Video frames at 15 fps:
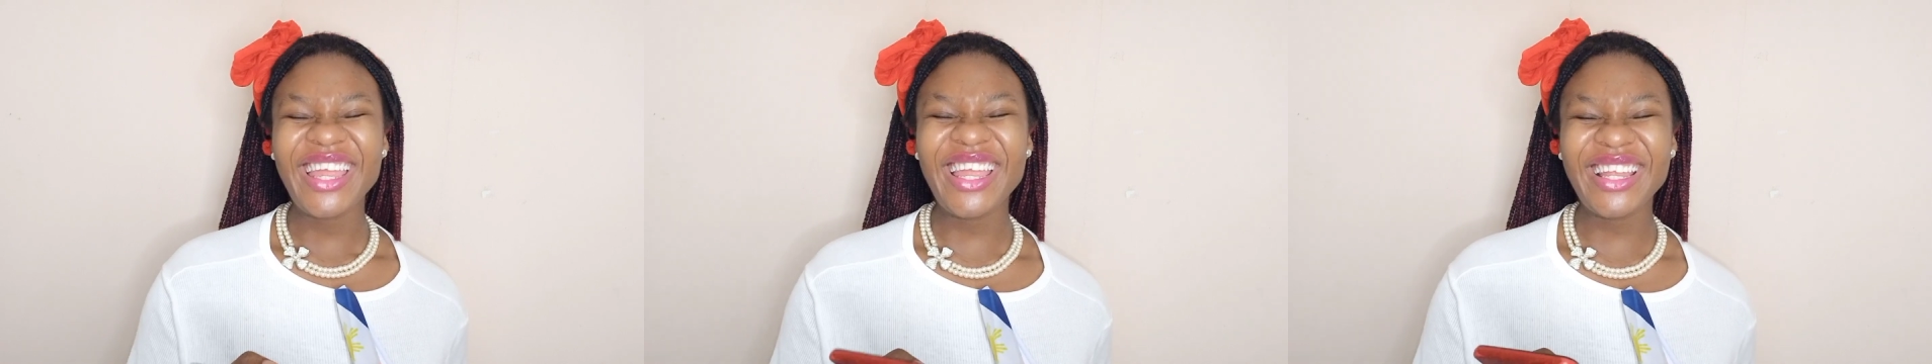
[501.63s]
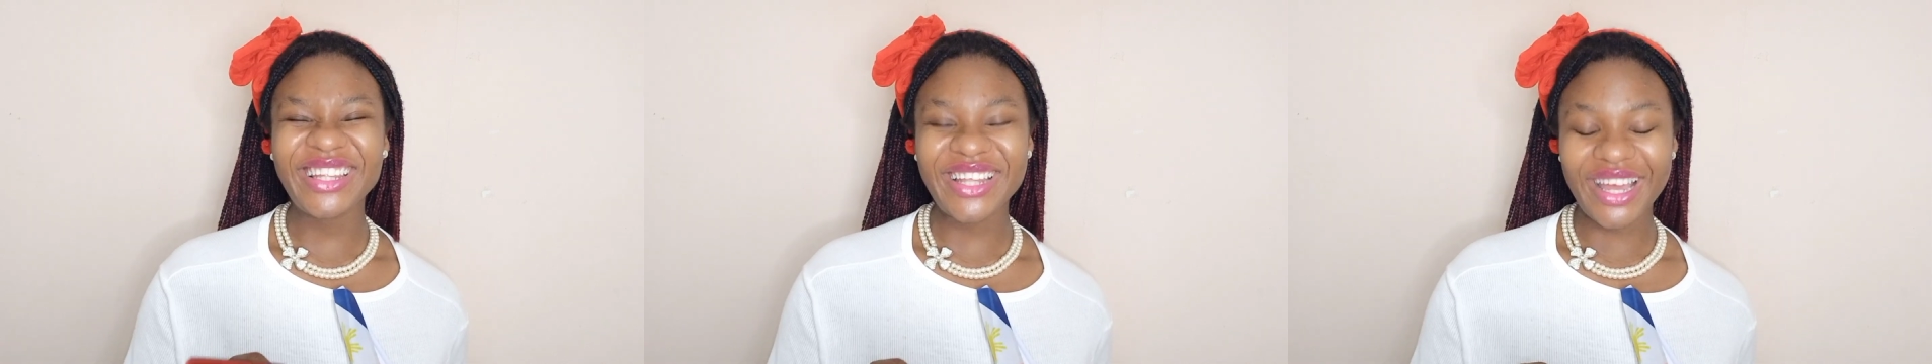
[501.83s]

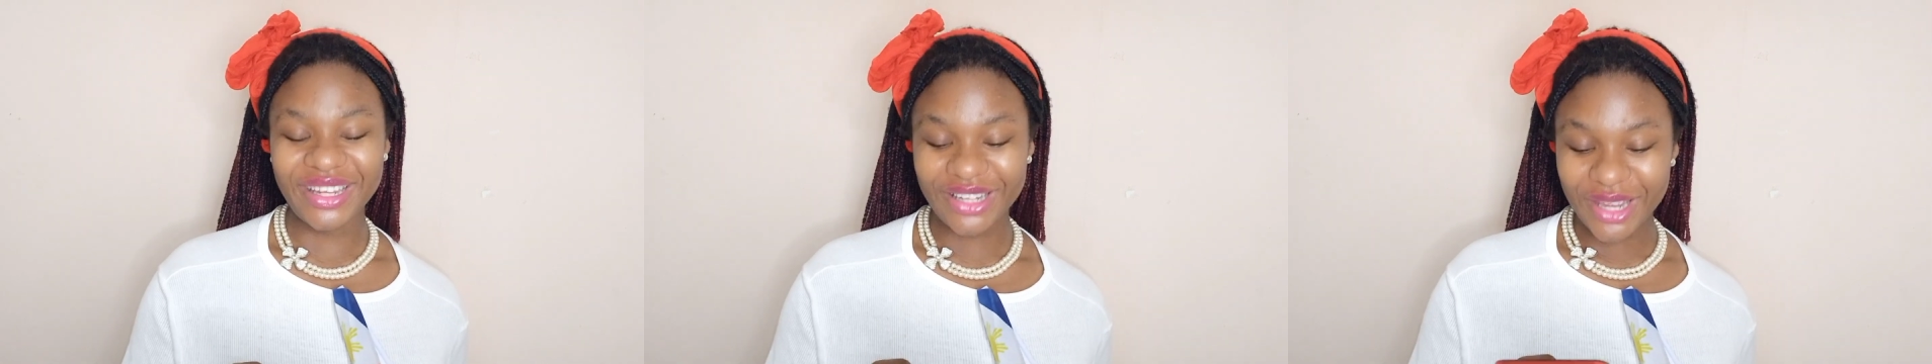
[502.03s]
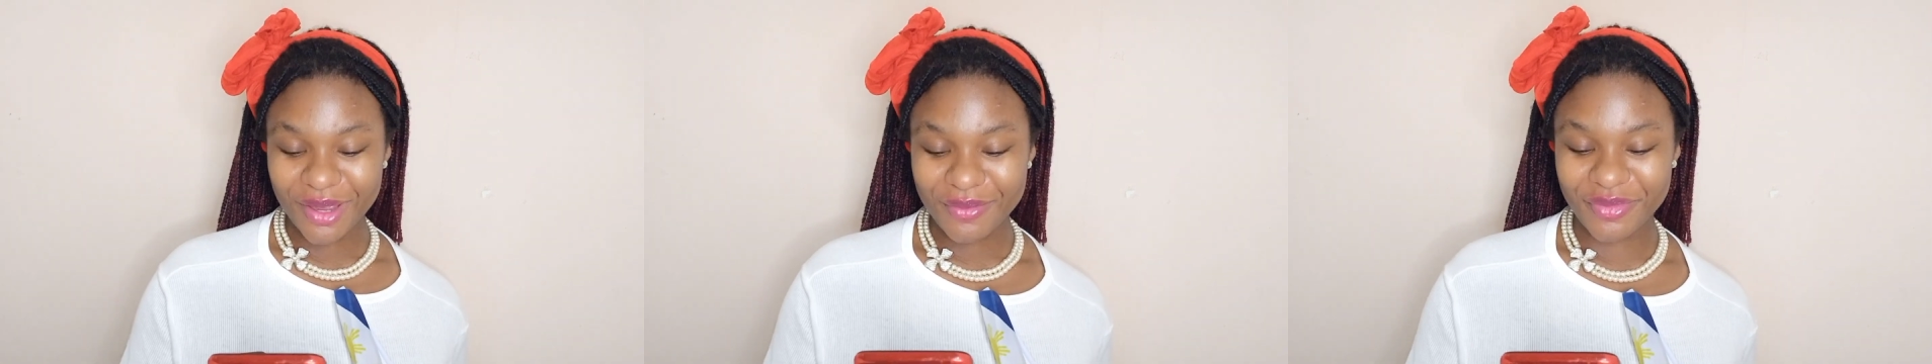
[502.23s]
in
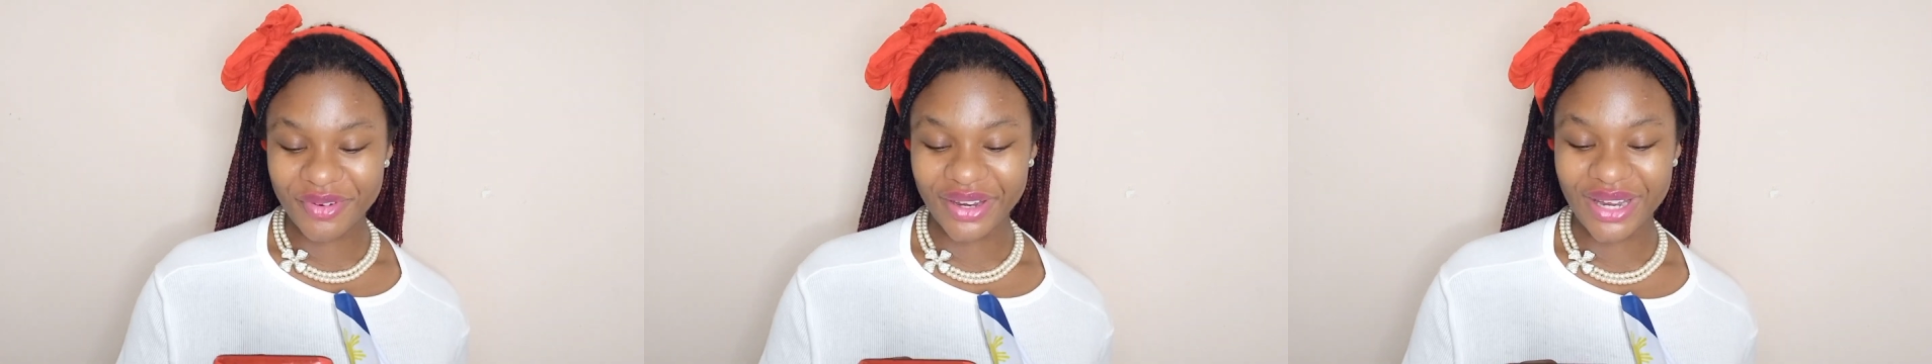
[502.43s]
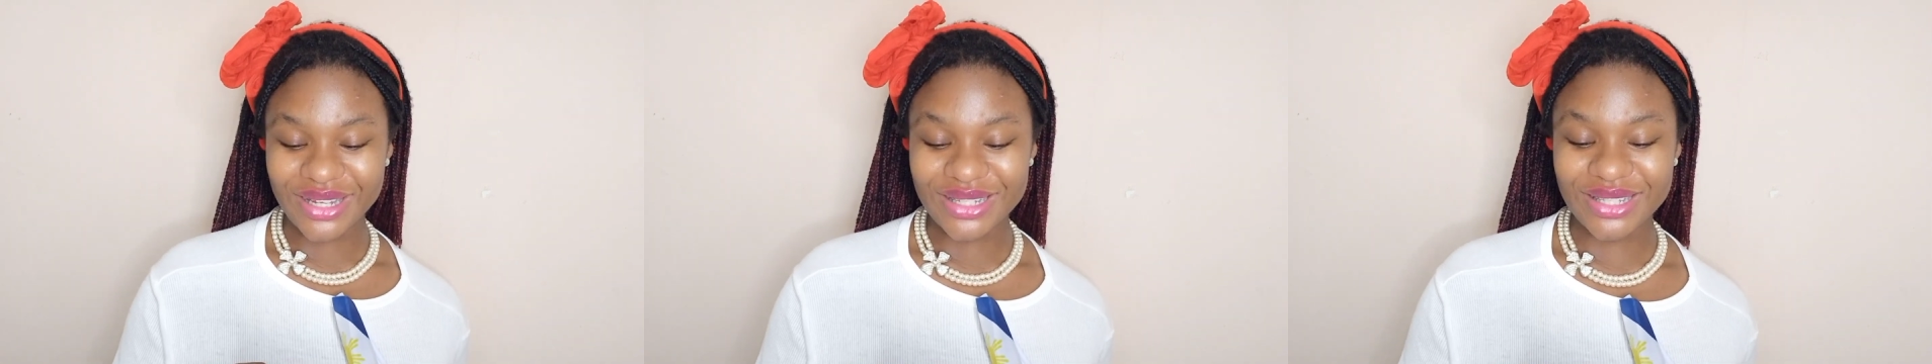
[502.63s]
thine
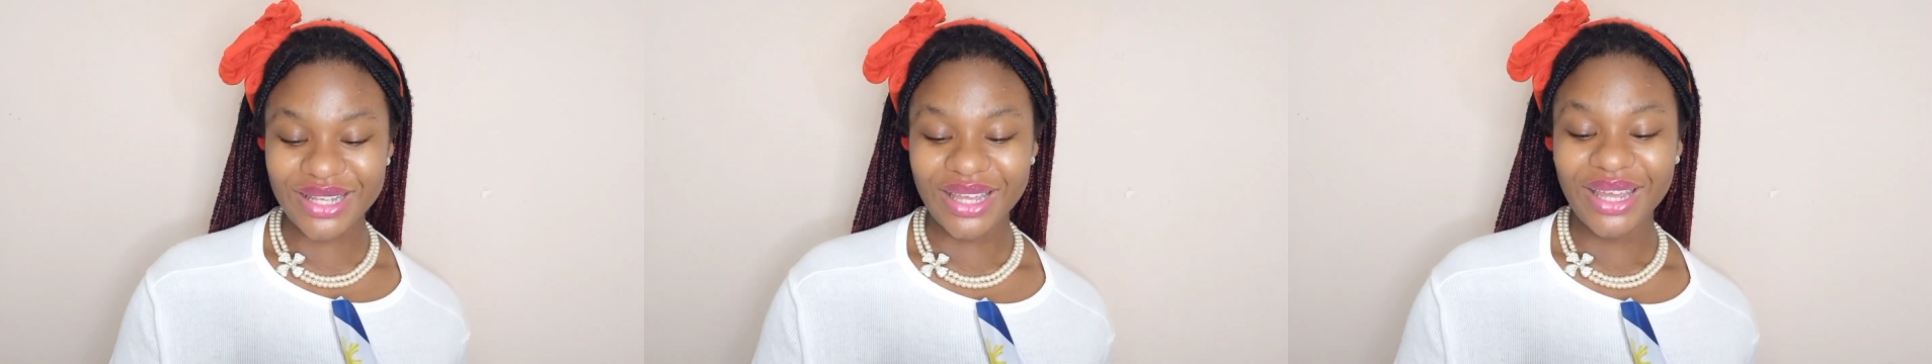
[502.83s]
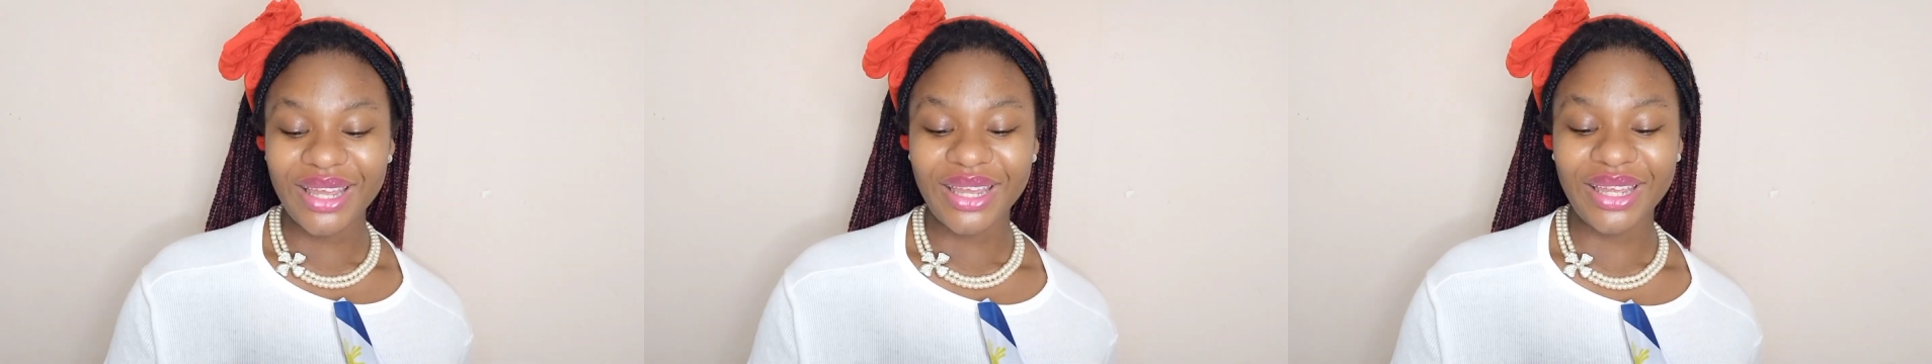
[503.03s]
embrace